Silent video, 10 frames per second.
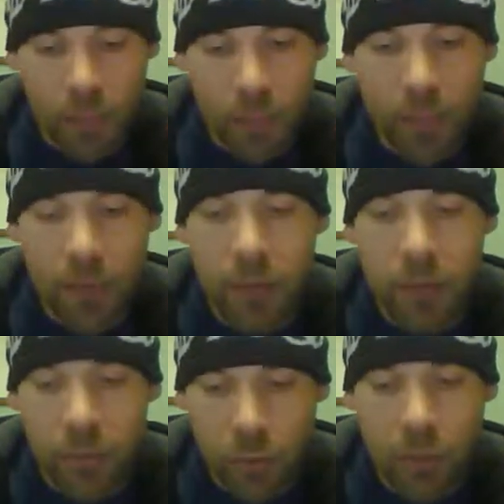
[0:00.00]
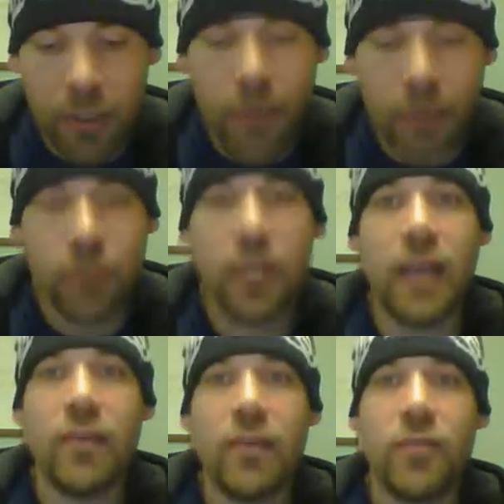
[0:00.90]
better learn and understand
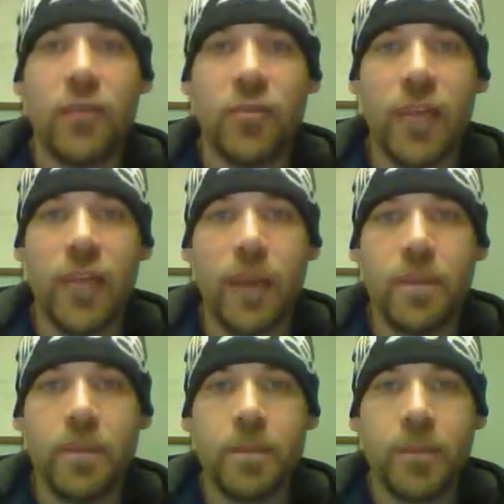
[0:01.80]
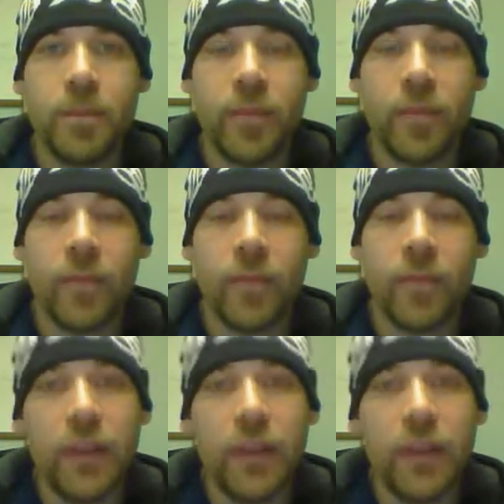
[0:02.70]
this first step of letting